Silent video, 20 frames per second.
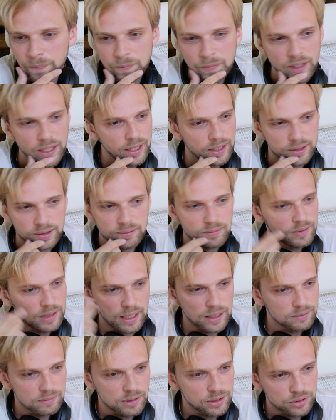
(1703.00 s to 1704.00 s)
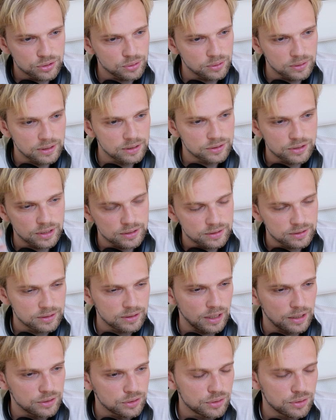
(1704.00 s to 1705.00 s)
and then the students just
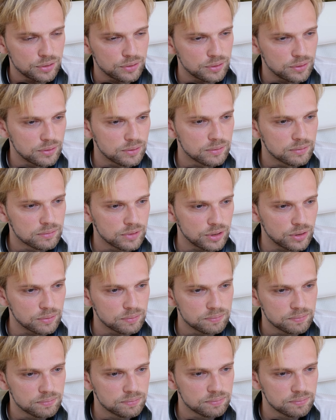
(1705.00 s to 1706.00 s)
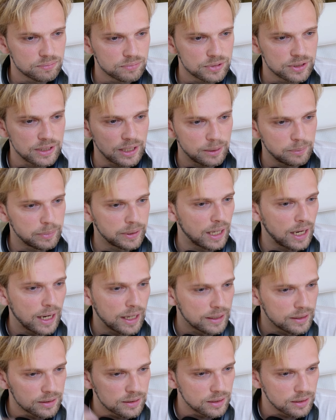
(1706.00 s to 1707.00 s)
tend to, you know, stay
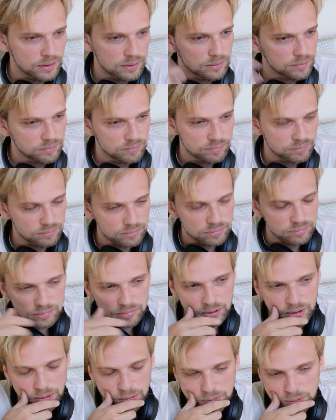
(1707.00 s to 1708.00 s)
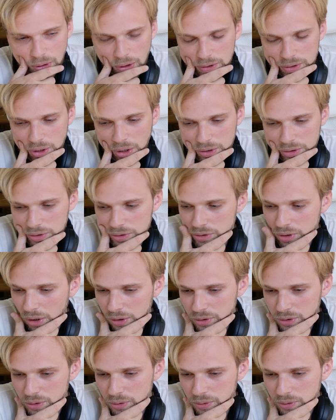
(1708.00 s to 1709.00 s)
behind and, you know,
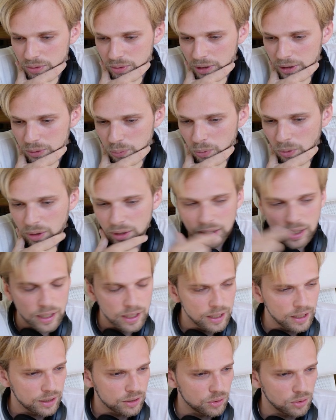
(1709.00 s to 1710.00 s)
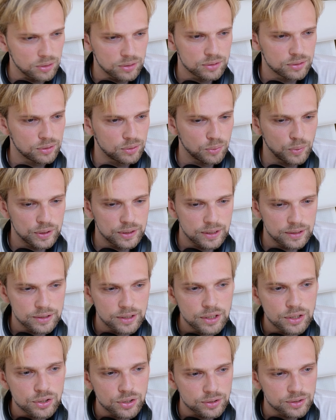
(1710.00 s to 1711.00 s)
not do great work. And also when the
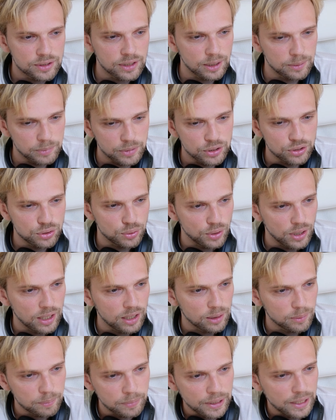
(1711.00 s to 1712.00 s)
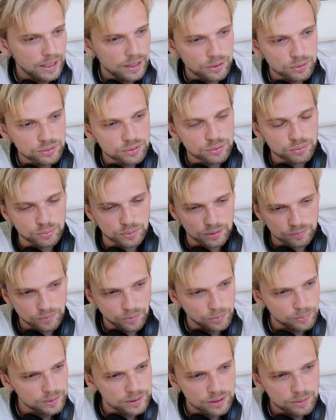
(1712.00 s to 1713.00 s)
teachers come in to help out with
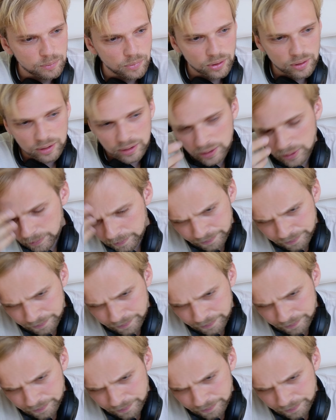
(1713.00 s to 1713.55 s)
3D modeling,